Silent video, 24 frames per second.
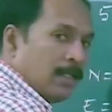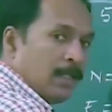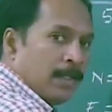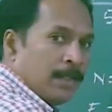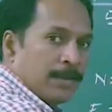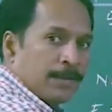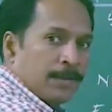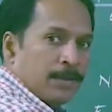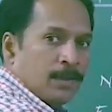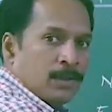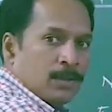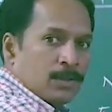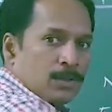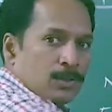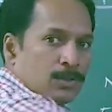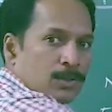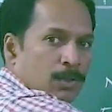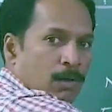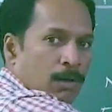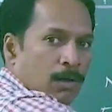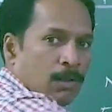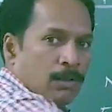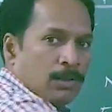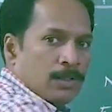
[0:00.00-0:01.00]
n. So
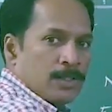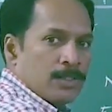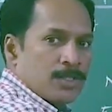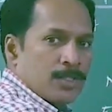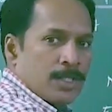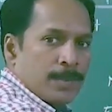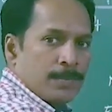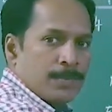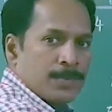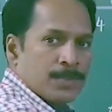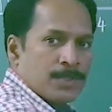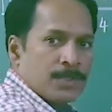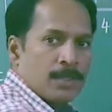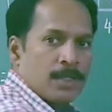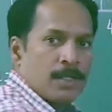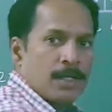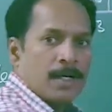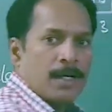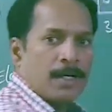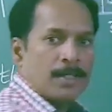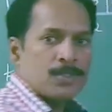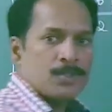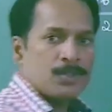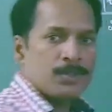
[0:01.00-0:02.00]
all the
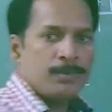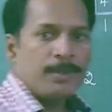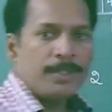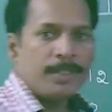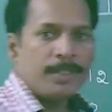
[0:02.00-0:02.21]
steps has to be